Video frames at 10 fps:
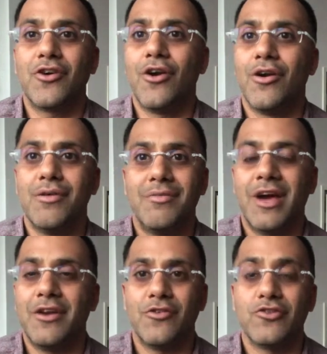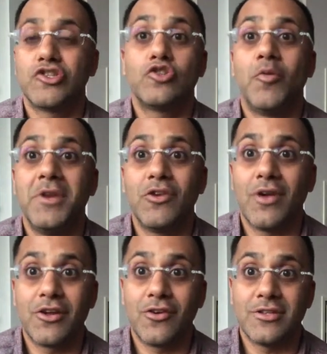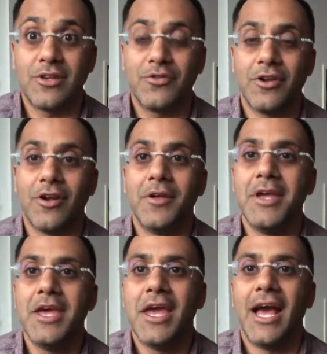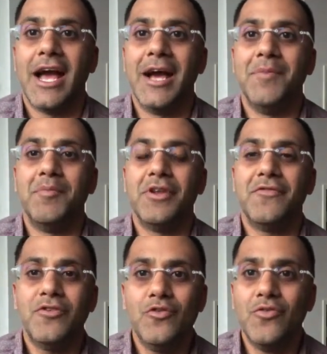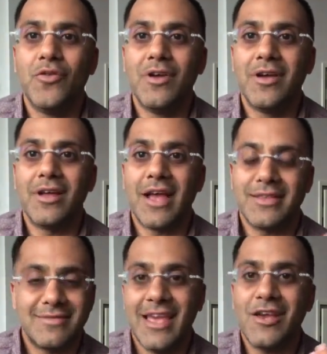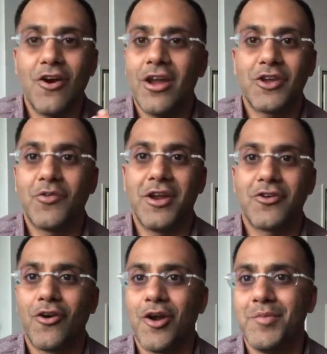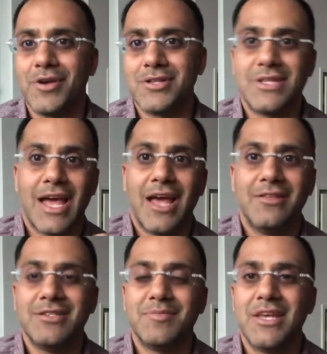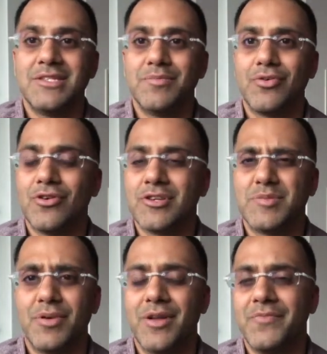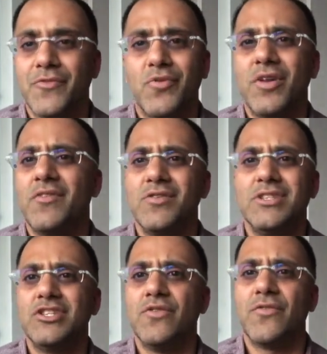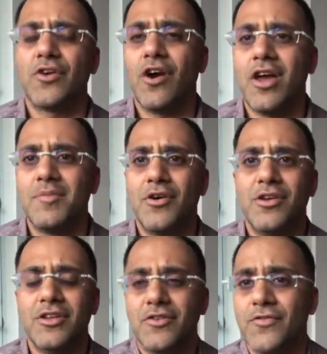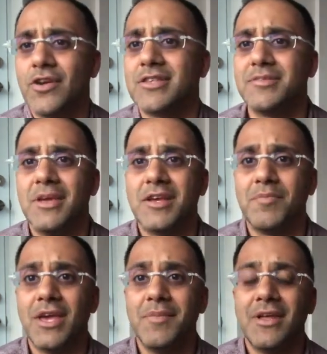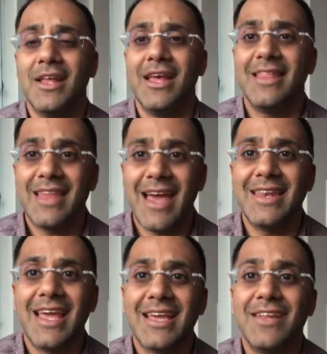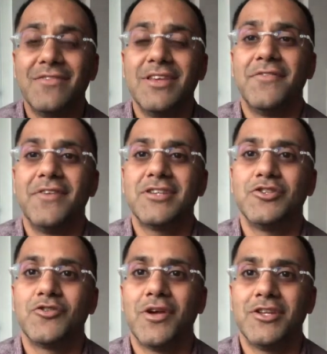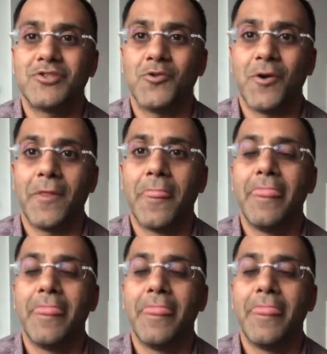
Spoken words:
card, I don't know, there's so many credit cards out there. But if you take on a credit card because they had these amazing perks, but for whatever reason you forgot about it, you forget to make a payment, that negatively affects your credit score.